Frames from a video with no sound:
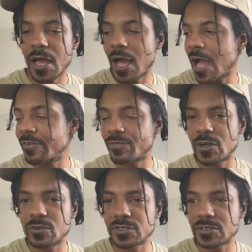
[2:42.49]

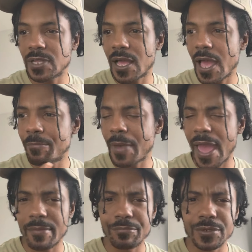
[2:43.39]
iPhones and
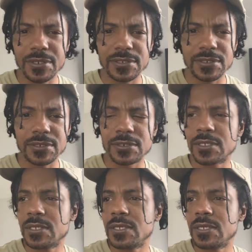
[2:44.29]
MacBooks and